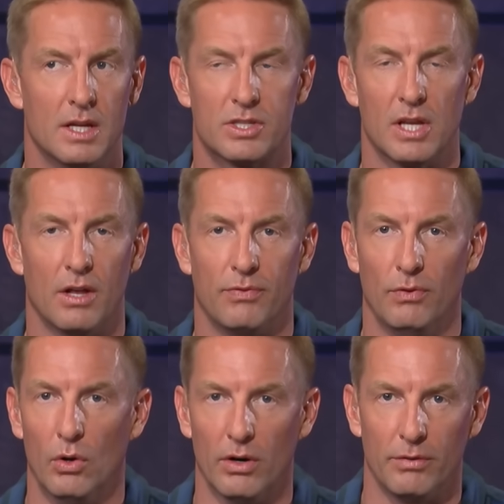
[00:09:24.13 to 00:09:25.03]
South
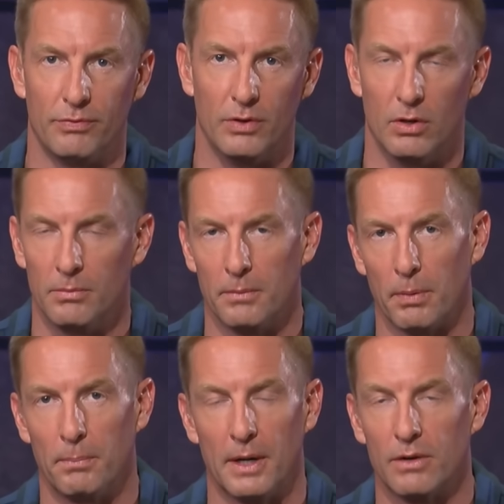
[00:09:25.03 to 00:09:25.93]
Florida film and
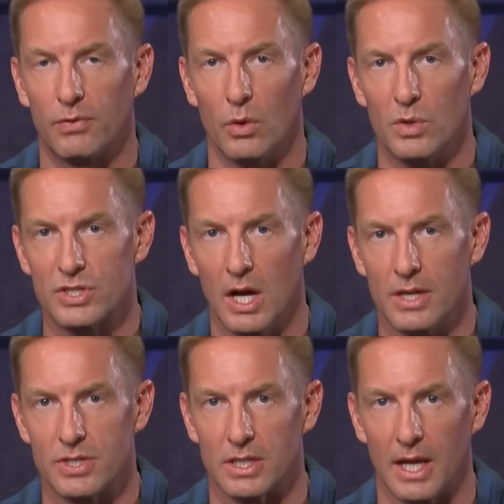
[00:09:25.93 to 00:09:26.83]
prepared for the
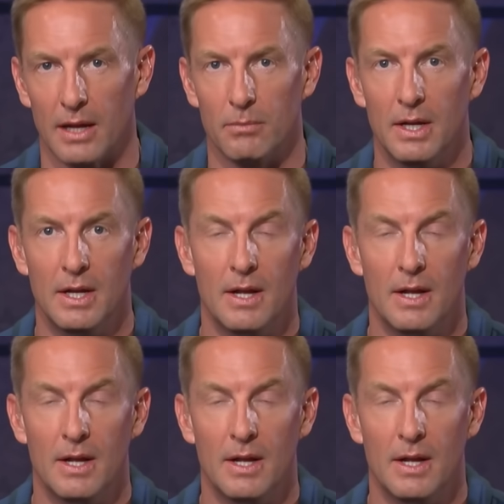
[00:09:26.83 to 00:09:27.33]
Wisconsin game